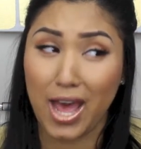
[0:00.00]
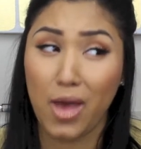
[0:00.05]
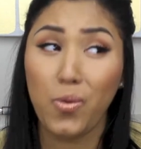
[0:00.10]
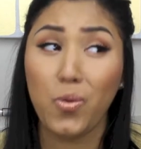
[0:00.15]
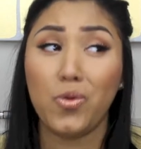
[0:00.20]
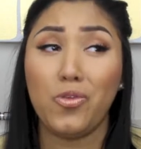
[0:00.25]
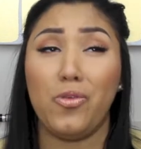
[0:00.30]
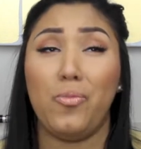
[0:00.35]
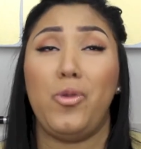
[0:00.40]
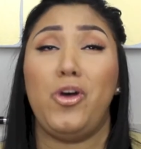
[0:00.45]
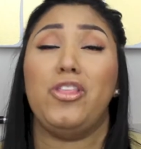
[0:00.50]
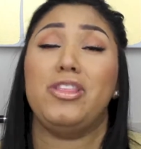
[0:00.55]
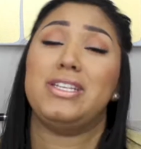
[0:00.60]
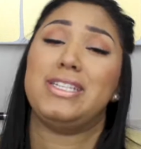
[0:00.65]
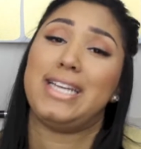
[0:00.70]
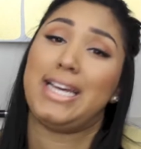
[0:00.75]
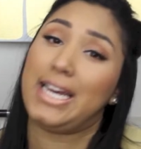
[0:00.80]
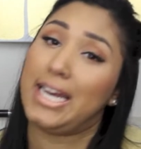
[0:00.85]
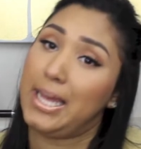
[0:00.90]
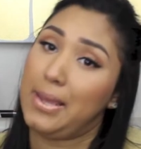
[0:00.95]
I wore them all the
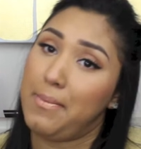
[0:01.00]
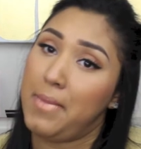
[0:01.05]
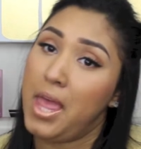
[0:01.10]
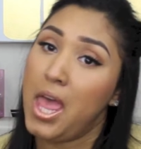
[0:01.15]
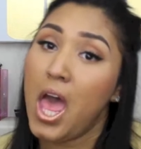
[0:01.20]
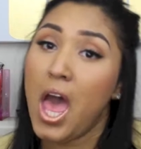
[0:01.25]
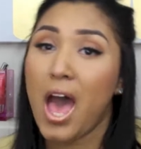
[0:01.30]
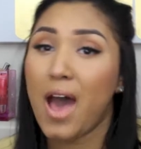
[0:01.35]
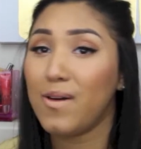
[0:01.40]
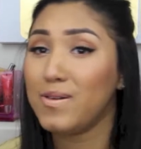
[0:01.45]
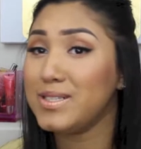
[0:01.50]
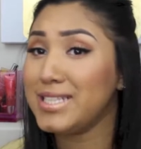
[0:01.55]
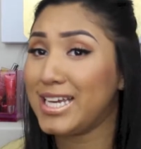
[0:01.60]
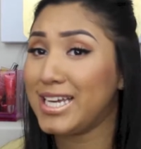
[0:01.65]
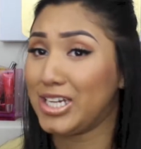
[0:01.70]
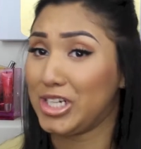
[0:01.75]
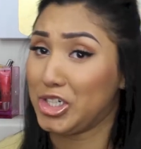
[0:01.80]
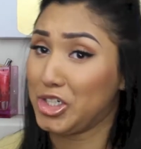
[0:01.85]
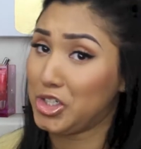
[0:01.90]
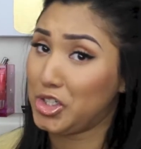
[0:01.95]
time. I wasn't
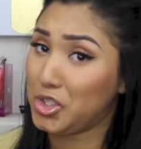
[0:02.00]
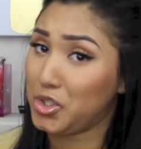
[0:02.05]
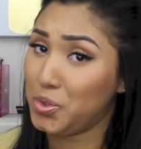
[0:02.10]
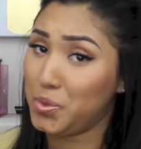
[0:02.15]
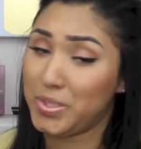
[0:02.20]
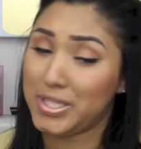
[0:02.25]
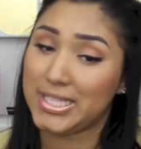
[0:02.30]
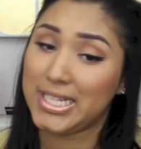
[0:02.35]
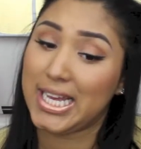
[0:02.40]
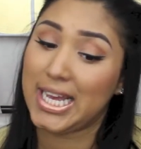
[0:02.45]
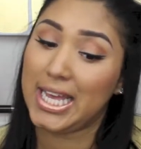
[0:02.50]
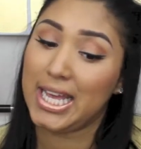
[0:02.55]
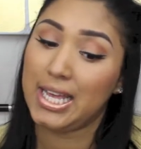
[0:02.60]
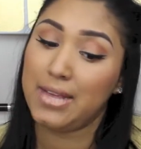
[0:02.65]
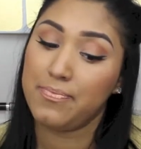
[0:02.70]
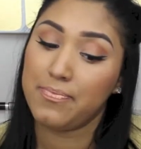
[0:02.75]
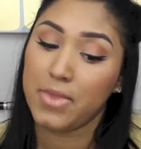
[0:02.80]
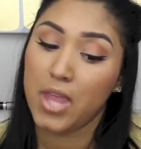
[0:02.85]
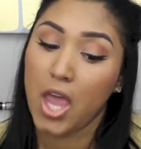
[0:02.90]
that girl who was like,